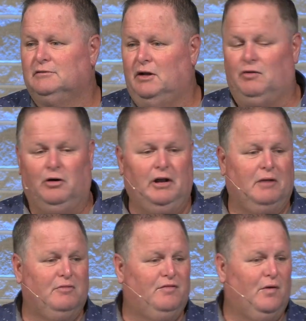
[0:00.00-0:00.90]
Never heard
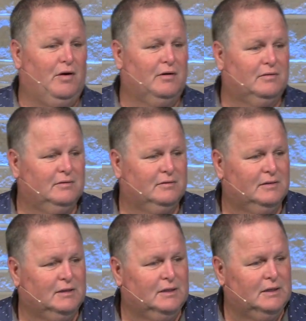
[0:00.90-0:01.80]
that before.
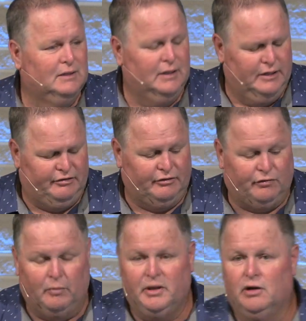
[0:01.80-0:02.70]
And this is
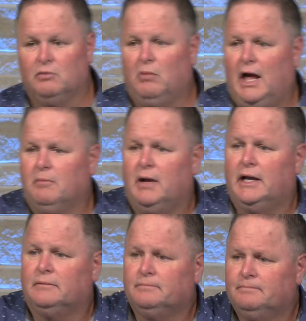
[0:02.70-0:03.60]
from a young black
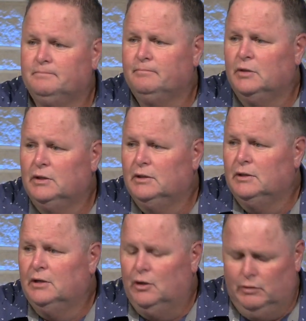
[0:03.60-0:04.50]
man
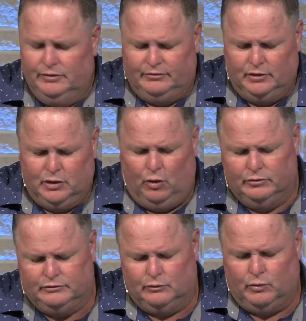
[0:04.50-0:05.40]
who lives in a
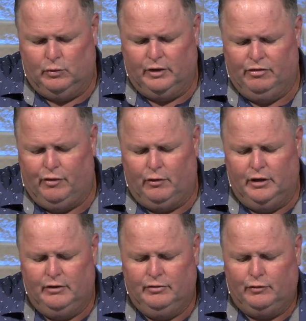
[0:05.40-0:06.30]
culture where only
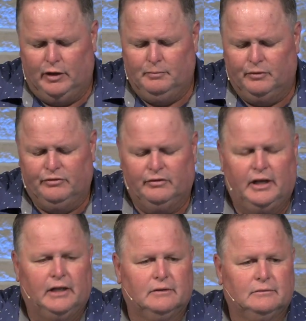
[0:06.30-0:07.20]

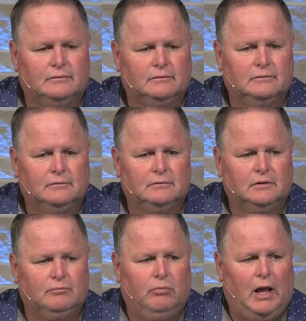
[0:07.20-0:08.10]
33%
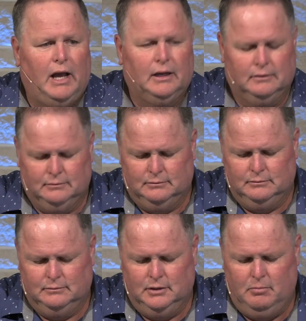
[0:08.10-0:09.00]
of black
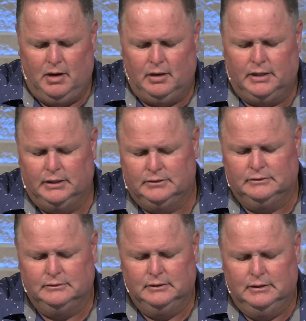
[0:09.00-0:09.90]

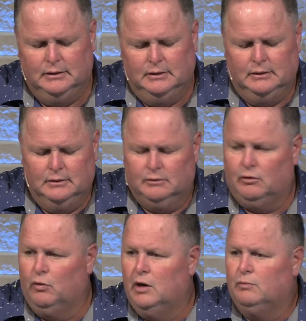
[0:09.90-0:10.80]
Americans
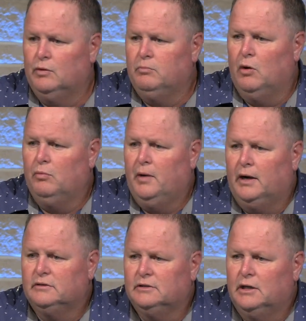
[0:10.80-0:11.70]
grow up with both
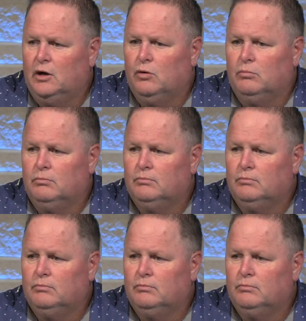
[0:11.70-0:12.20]
parents in the home.